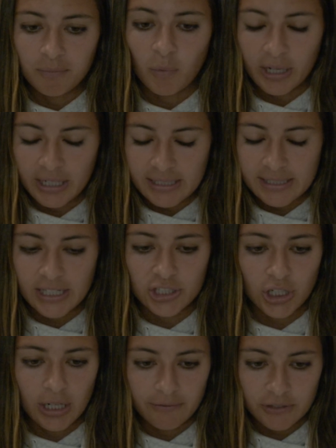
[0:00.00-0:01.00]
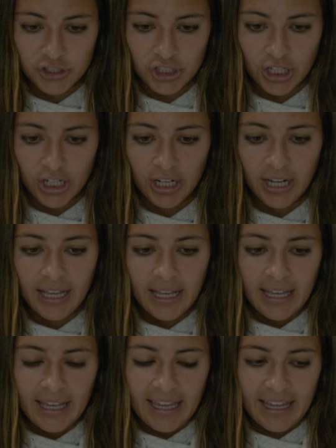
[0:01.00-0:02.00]
wanted to stay sharp for sure.
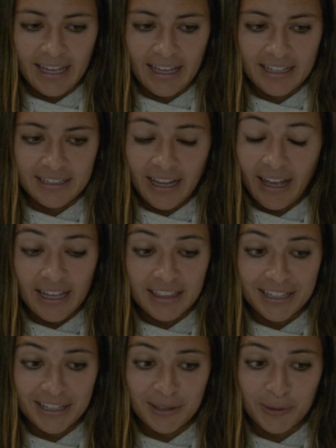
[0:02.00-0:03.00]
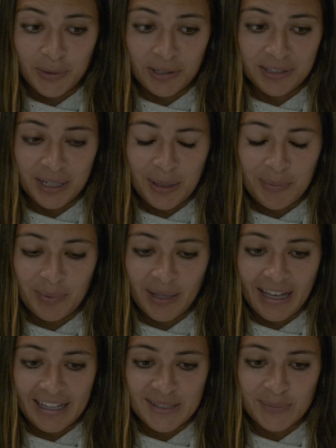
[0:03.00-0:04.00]
And yeah, I think the World Cup
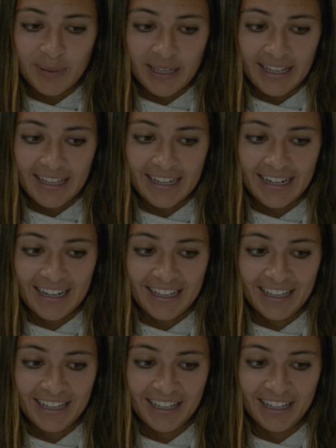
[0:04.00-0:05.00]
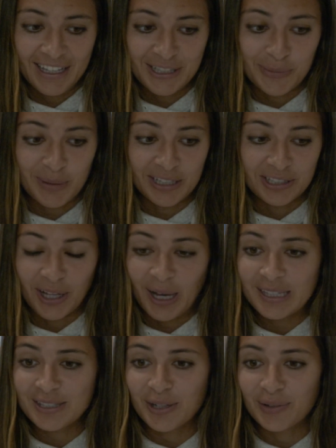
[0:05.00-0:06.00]
has been a
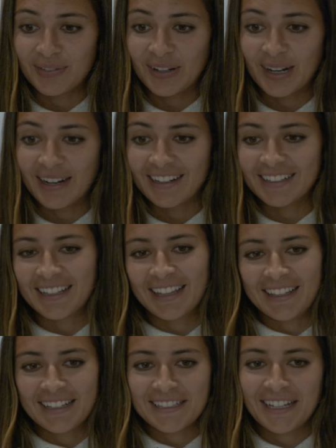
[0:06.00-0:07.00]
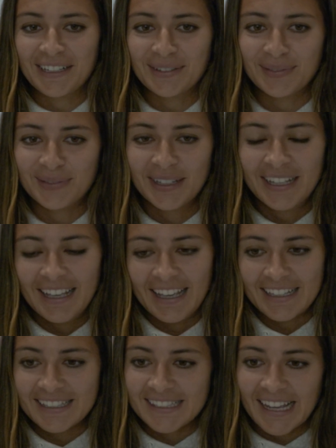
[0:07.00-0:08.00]
lot so far. I think it's kind of
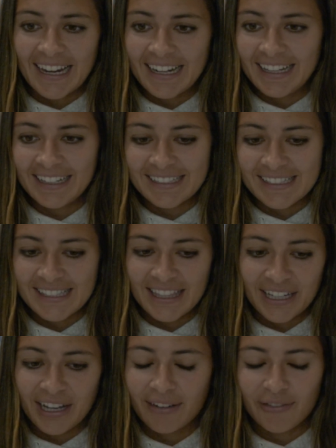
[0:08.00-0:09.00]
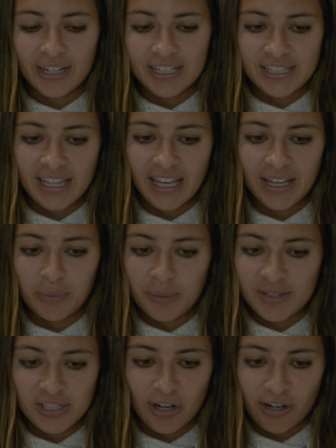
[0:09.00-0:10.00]
exciting to see the coverage that
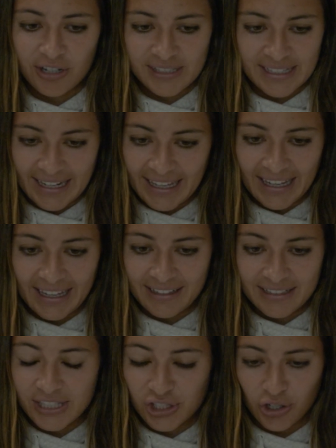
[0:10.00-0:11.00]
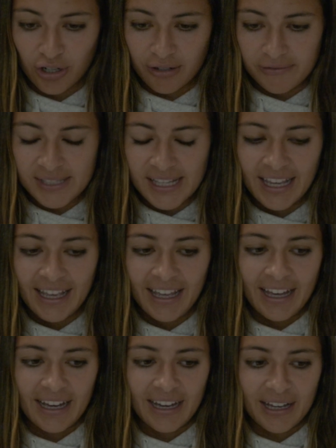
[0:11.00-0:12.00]
women's soccer is getting and deserves.
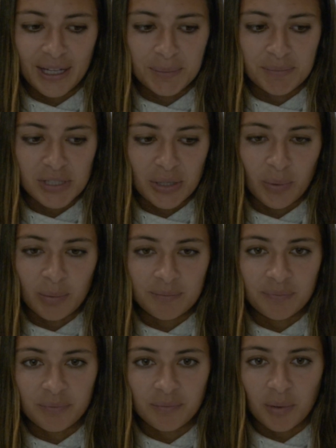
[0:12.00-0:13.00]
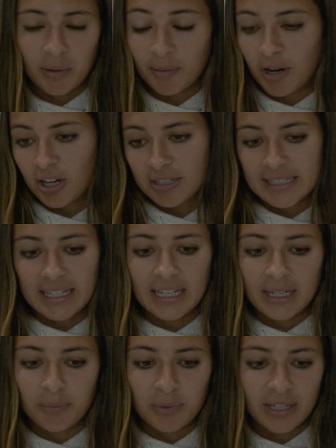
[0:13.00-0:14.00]
So our
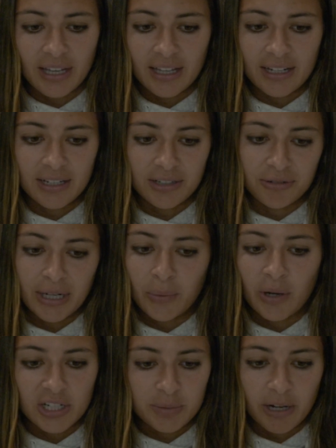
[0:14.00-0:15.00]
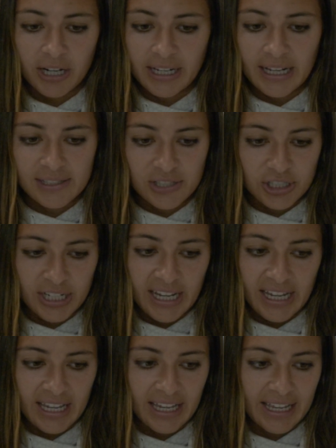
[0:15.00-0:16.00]
team, we had a great watch party
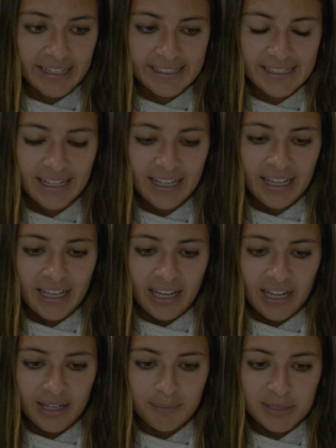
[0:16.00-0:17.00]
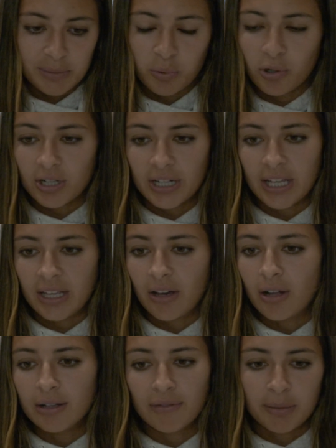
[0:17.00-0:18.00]
yesterday, and supporting
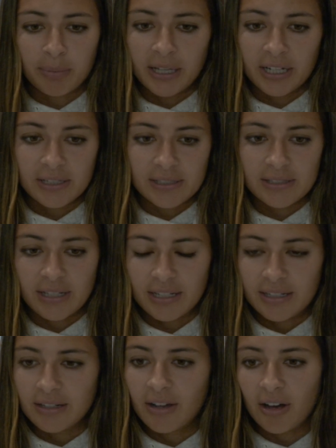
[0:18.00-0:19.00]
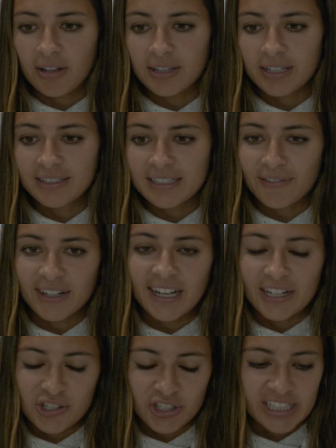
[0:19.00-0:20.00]
all of our players on all the different
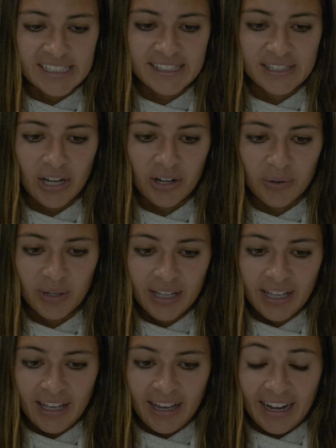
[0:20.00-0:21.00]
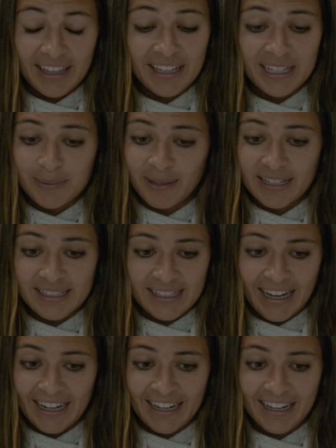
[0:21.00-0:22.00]
countries. So I think it's been
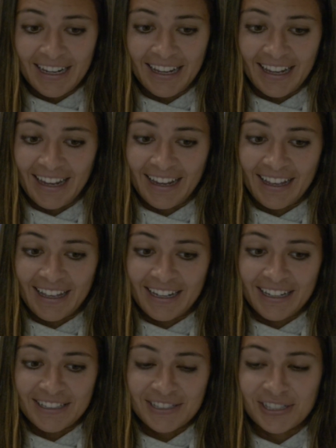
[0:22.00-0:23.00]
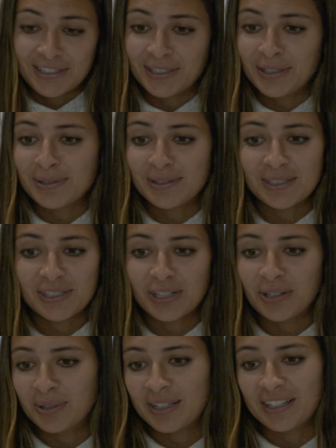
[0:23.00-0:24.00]
exciting, and it just goes to
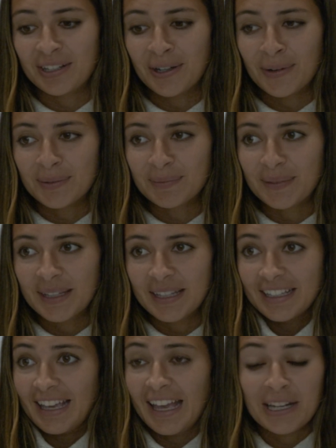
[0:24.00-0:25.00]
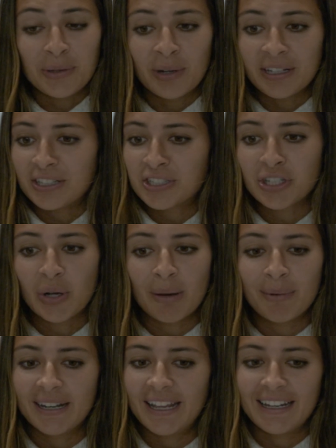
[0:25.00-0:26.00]
show that, you know, anyone can show
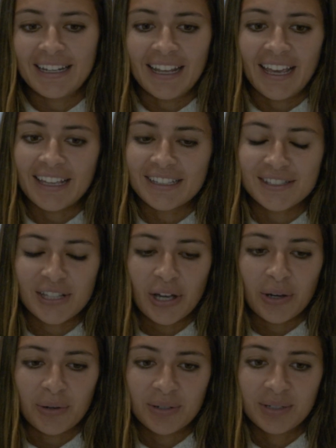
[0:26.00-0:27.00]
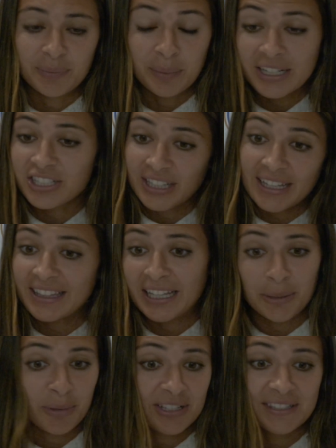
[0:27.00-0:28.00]
up on any day. So much like the
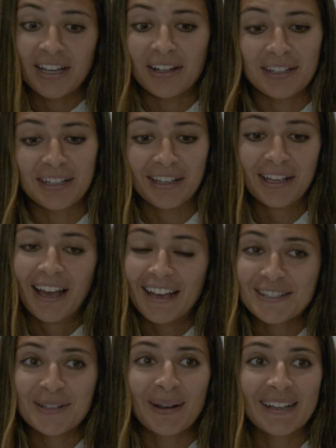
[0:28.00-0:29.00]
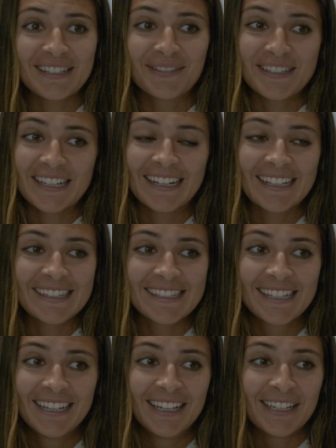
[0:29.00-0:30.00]
NWSL, like as you guys have seen,
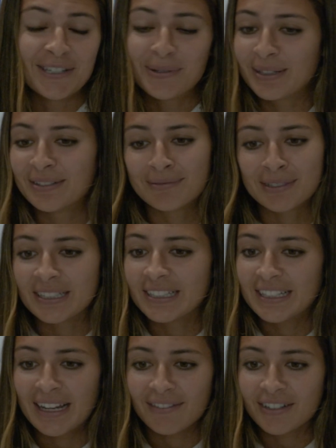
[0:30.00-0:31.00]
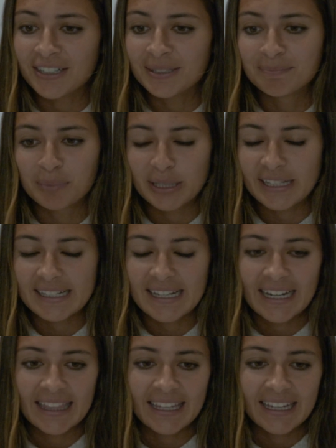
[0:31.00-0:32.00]
you can really never predict
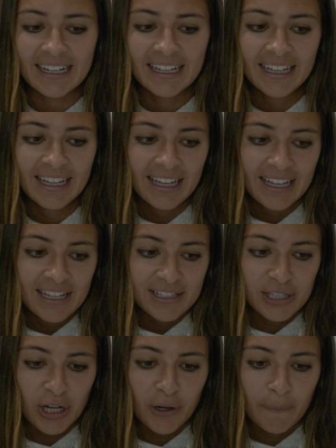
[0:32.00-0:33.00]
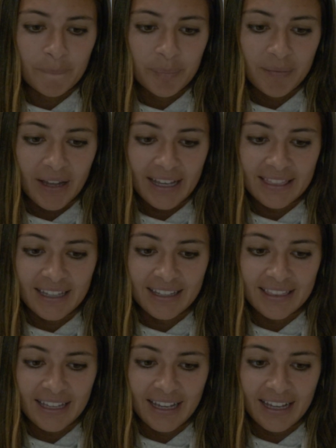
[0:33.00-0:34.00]
anything. So I
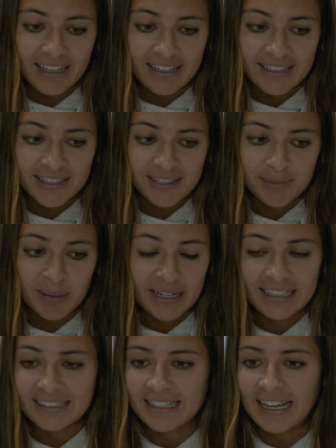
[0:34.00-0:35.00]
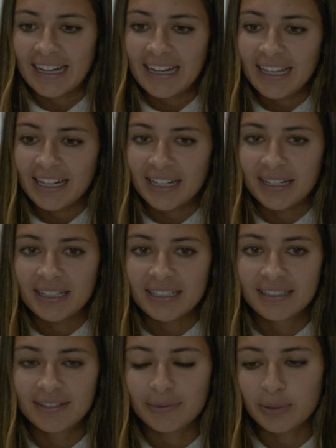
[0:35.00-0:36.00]
think that it's been exciting, and
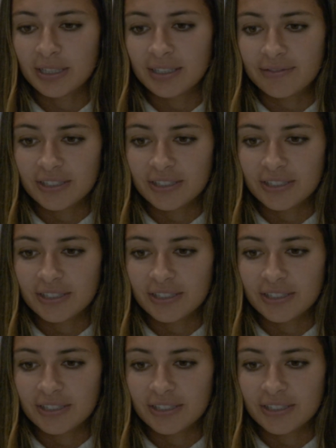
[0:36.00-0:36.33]
we're